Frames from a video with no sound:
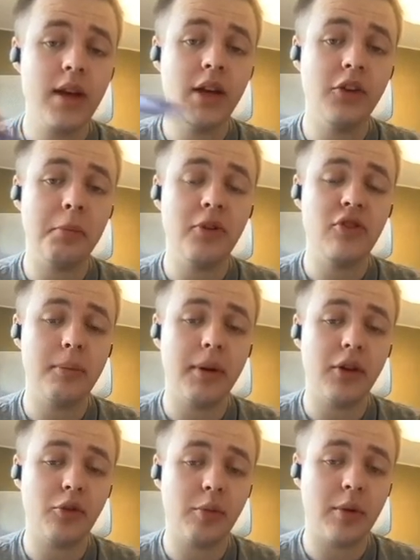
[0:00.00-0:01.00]
And especially
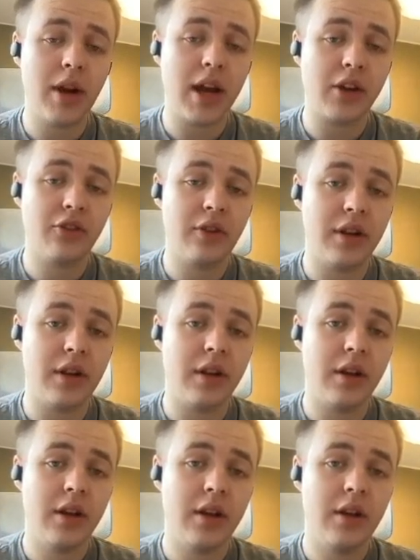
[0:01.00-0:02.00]
because we don't actually
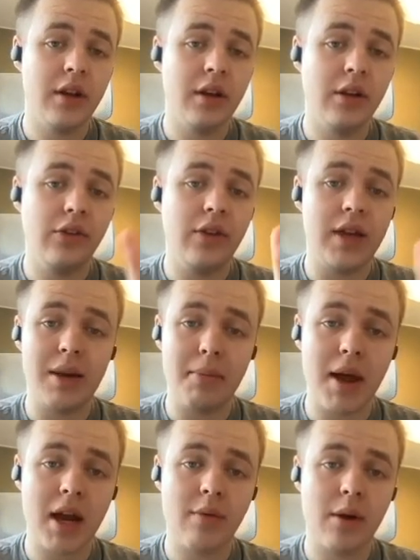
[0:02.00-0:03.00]
see any
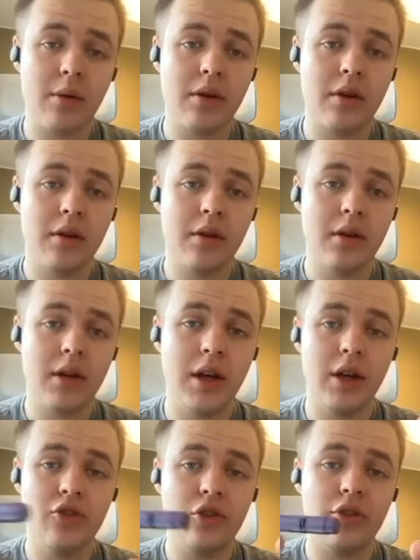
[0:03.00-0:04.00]
background.
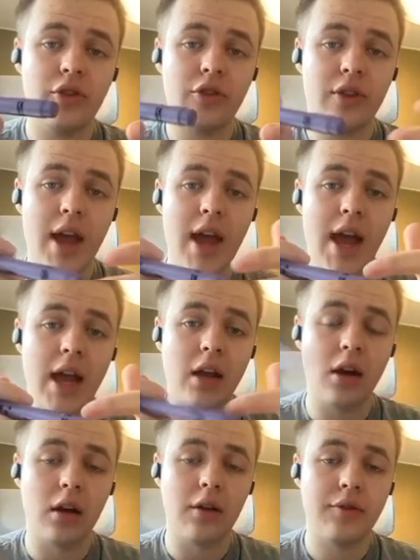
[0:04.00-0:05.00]
She's just
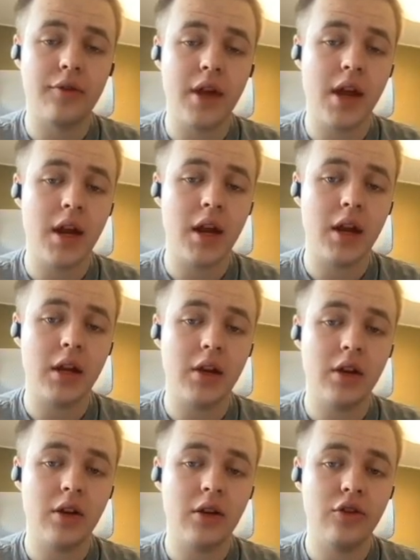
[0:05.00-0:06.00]
engulfed in
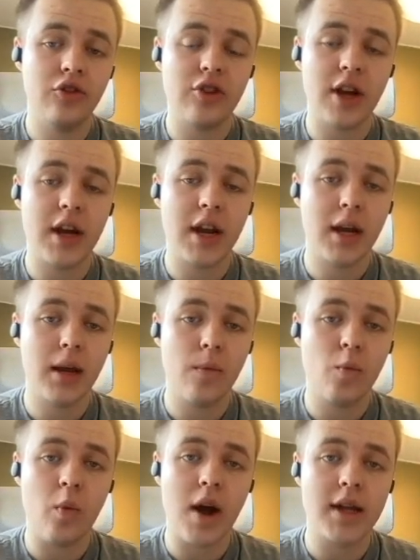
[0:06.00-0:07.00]

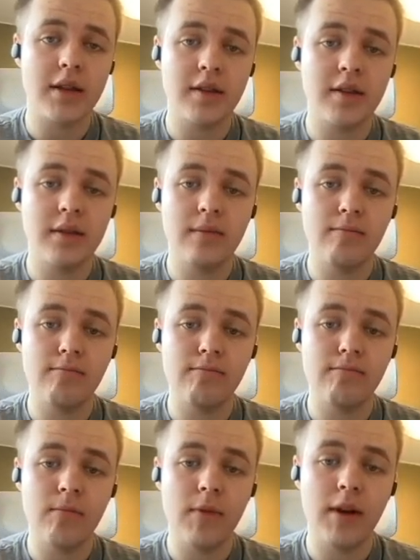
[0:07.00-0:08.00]
shining white
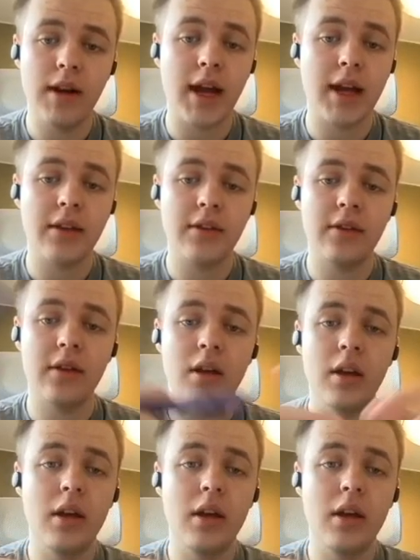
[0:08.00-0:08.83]
light.